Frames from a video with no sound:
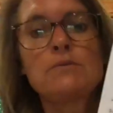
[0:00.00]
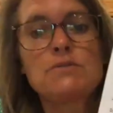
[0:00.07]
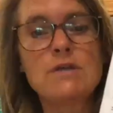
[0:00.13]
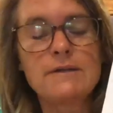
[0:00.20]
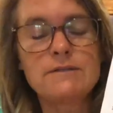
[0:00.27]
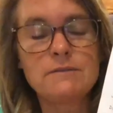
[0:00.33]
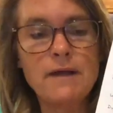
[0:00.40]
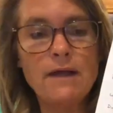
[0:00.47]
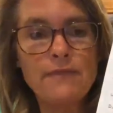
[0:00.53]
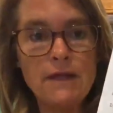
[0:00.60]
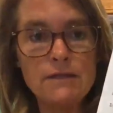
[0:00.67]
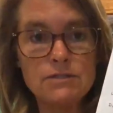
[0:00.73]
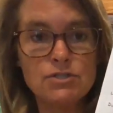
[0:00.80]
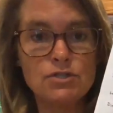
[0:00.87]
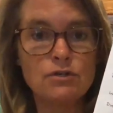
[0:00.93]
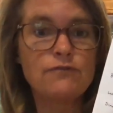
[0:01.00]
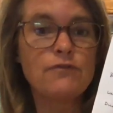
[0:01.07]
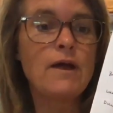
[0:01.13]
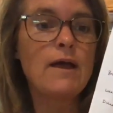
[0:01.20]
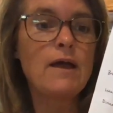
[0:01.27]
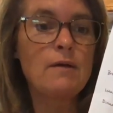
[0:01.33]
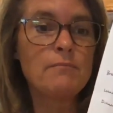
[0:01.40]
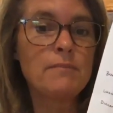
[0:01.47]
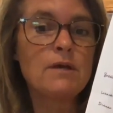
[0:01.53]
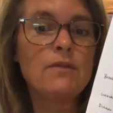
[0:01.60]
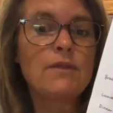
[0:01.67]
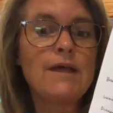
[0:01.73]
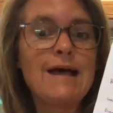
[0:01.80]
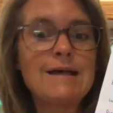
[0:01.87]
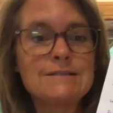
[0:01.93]
talked about, that stir fry, a meal
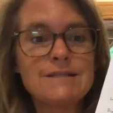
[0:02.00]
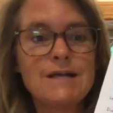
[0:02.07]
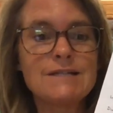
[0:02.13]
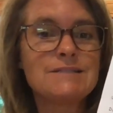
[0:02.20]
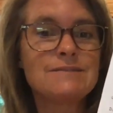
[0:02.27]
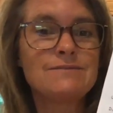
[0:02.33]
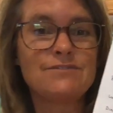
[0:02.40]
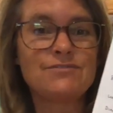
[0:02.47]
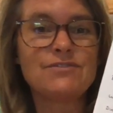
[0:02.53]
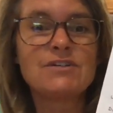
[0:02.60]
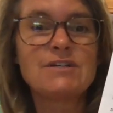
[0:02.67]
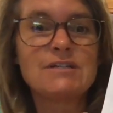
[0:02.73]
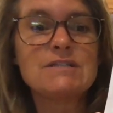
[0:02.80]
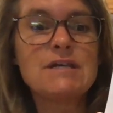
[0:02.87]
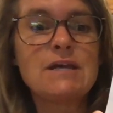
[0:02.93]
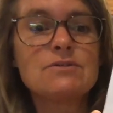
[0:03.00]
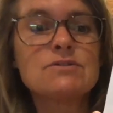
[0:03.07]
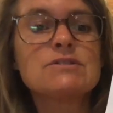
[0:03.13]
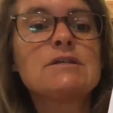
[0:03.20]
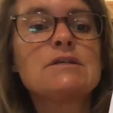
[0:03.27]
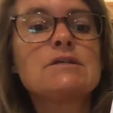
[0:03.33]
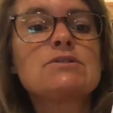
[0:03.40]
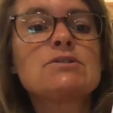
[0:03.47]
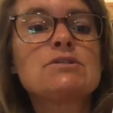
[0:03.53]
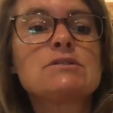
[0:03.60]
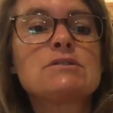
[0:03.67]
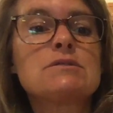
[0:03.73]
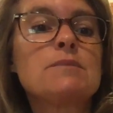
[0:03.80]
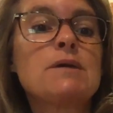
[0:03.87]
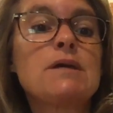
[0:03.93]
that has lots of different containers in it
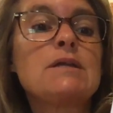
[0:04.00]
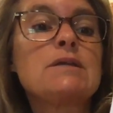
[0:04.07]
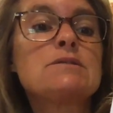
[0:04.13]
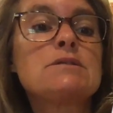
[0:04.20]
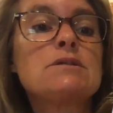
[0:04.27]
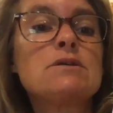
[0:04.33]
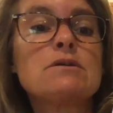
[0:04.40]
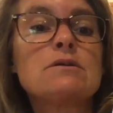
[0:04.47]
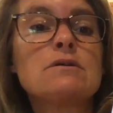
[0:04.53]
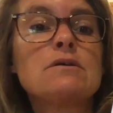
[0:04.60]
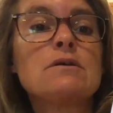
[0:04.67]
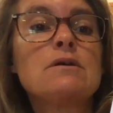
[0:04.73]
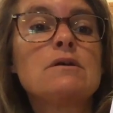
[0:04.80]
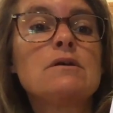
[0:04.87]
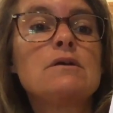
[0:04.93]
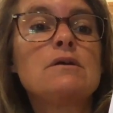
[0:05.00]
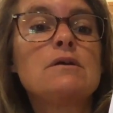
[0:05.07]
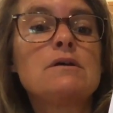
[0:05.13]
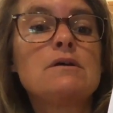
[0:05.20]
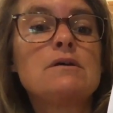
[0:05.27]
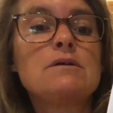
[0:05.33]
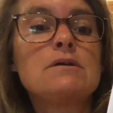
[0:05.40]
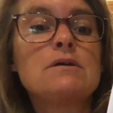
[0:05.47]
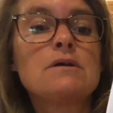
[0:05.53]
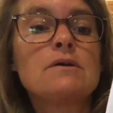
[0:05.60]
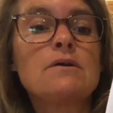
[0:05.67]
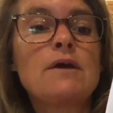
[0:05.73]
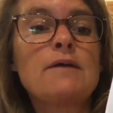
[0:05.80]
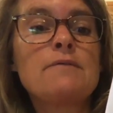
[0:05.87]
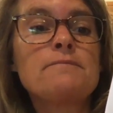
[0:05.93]
just to make it easier.
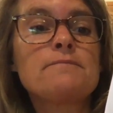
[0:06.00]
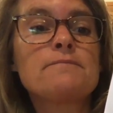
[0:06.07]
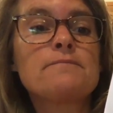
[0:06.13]
Okay.